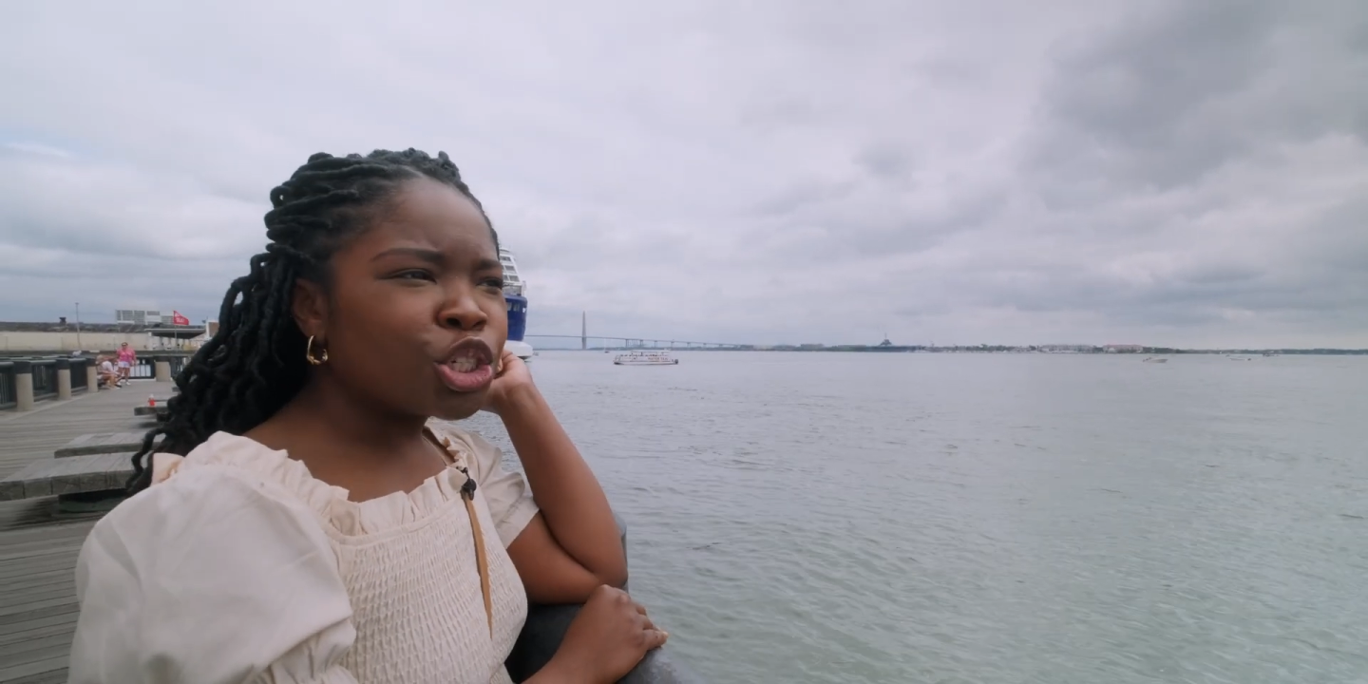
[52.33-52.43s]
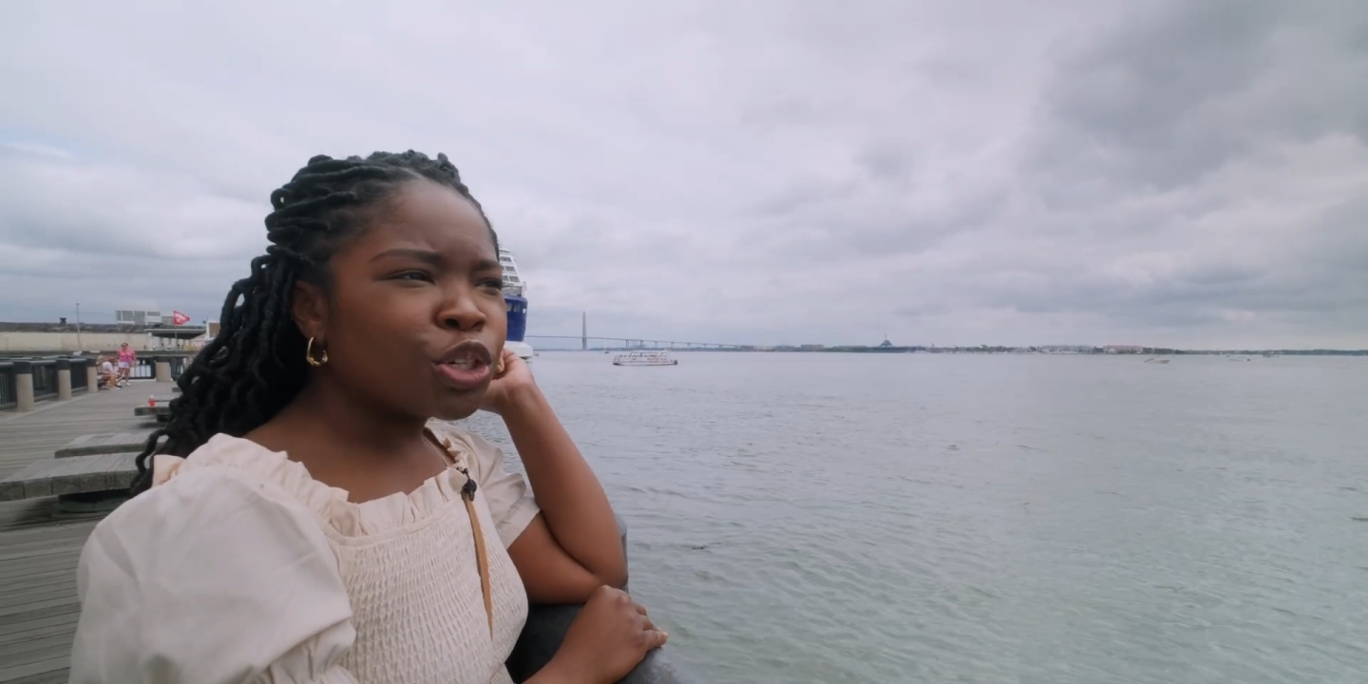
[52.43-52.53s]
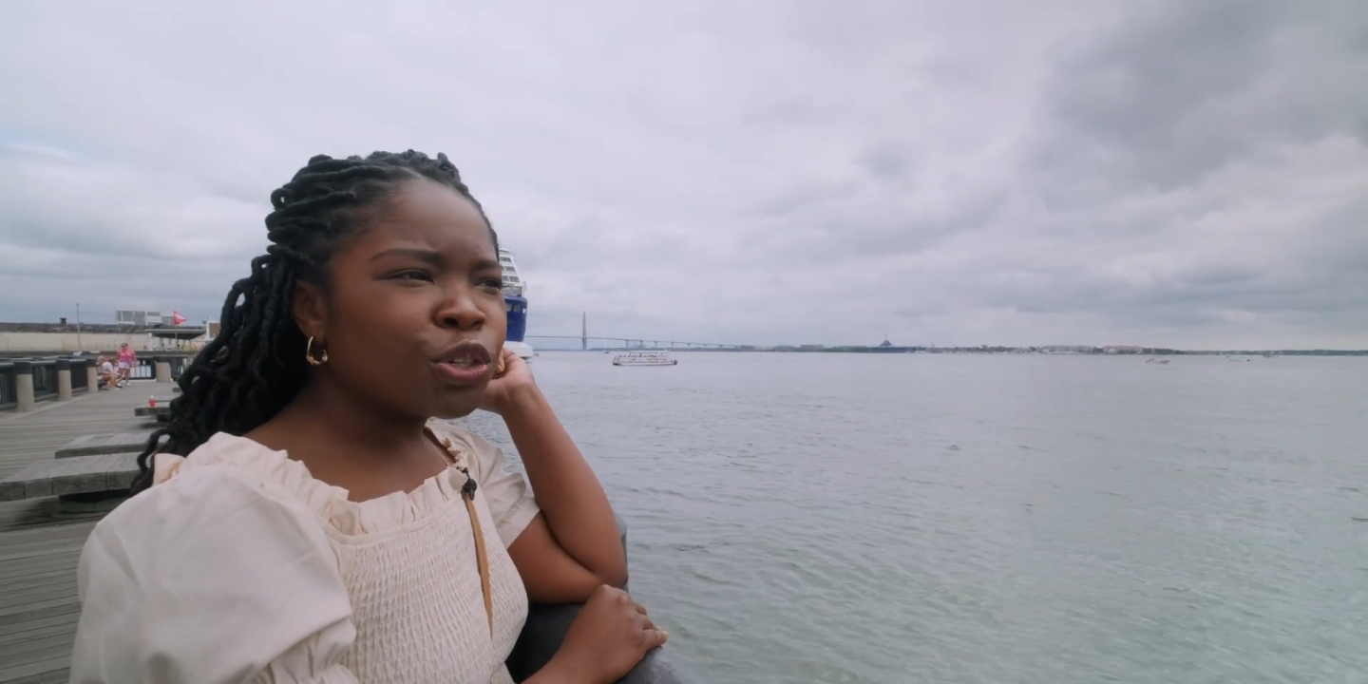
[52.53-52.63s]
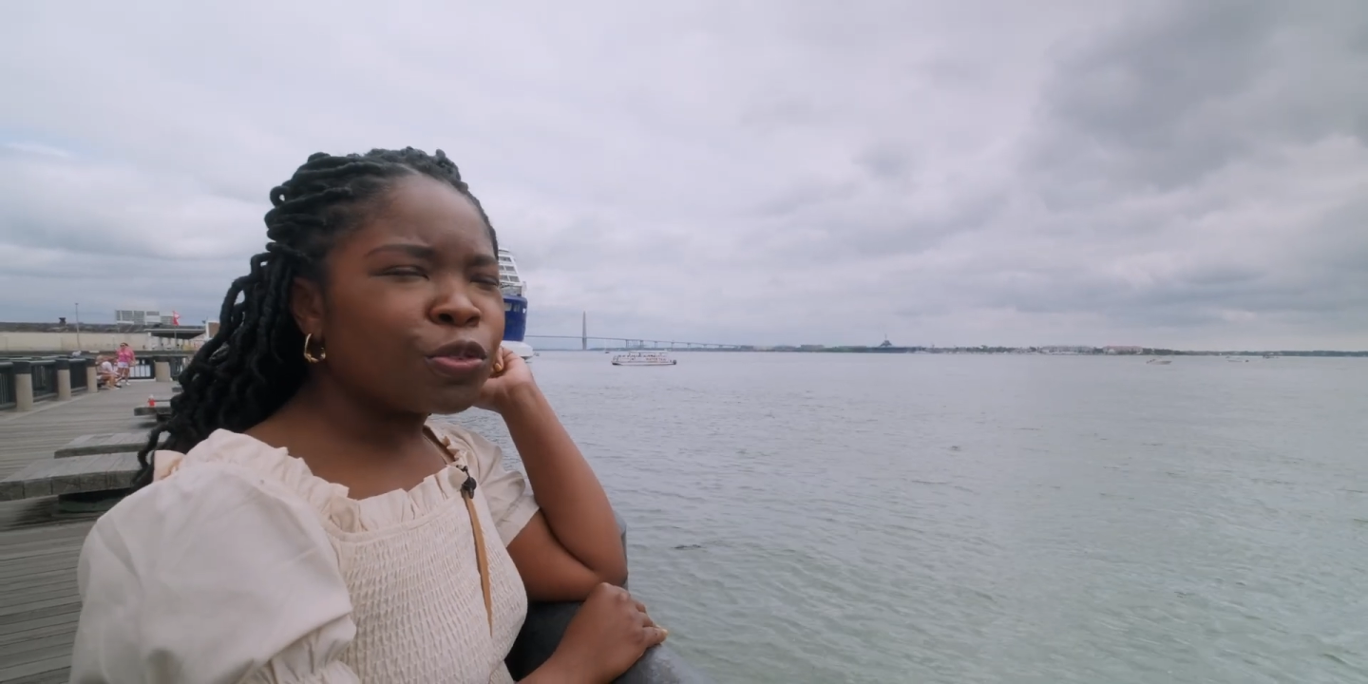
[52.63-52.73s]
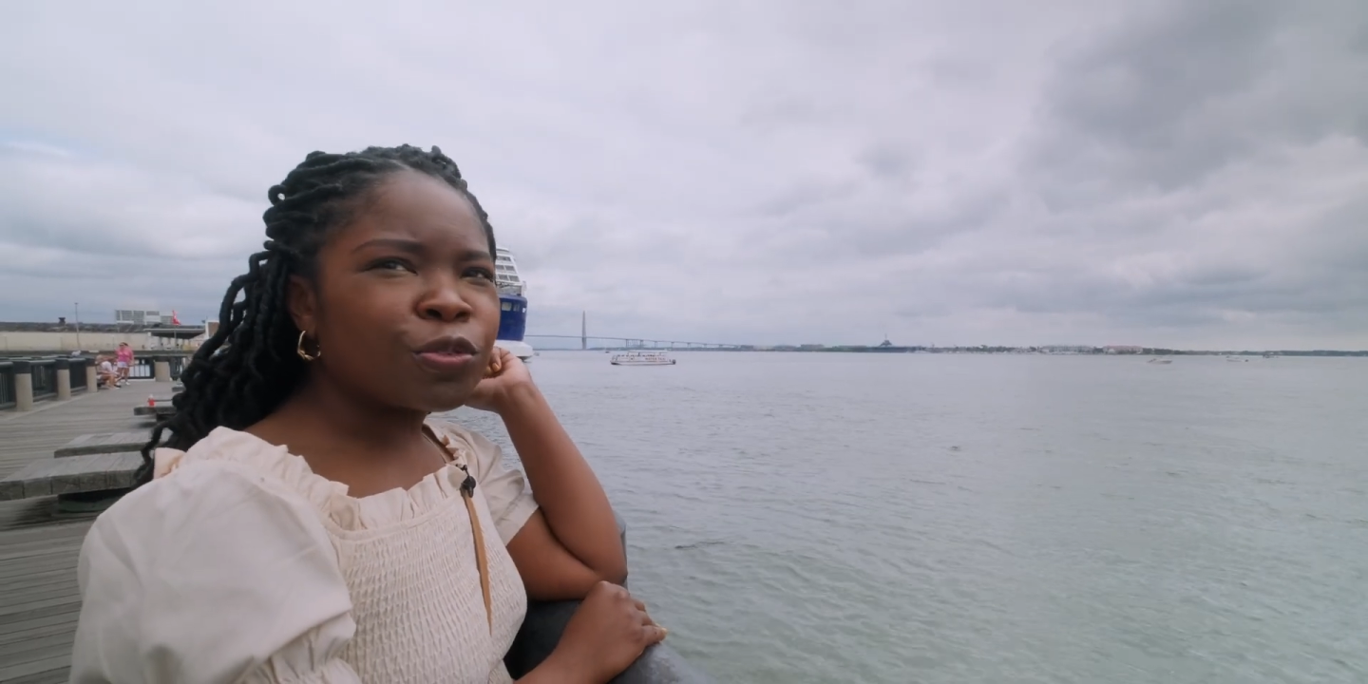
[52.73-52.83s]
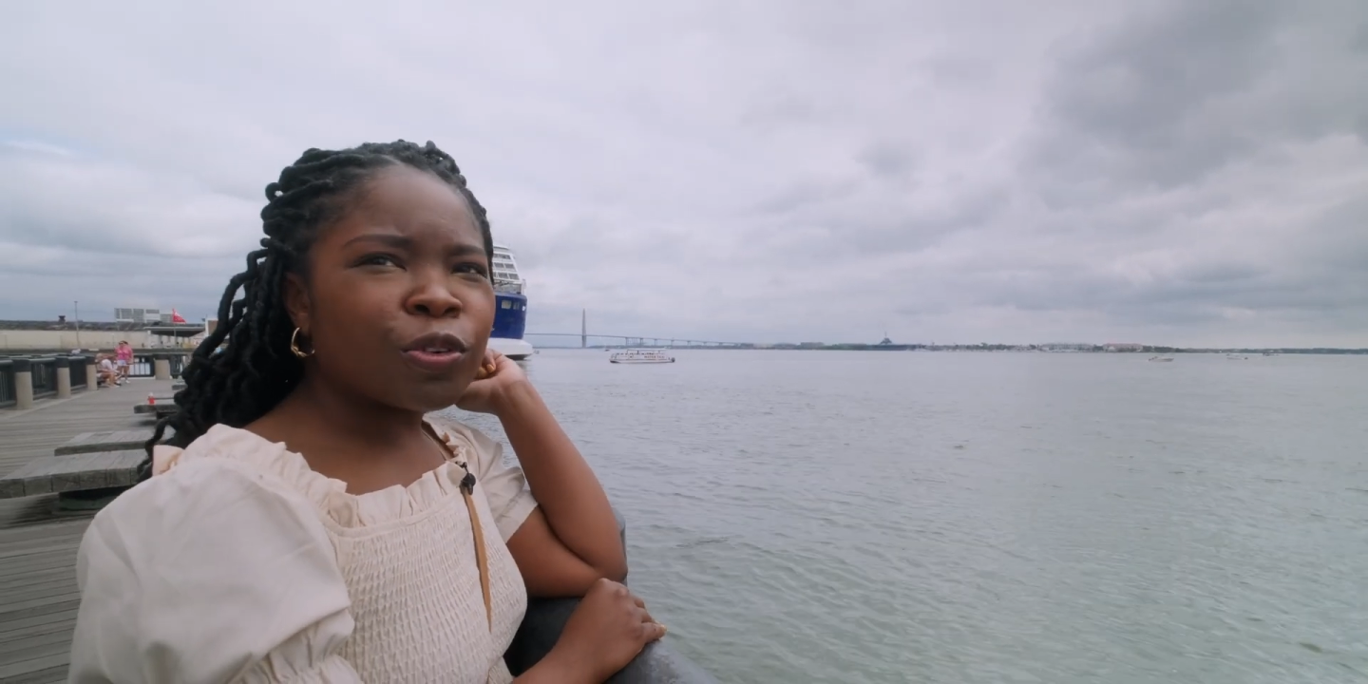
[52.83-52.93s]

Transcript: you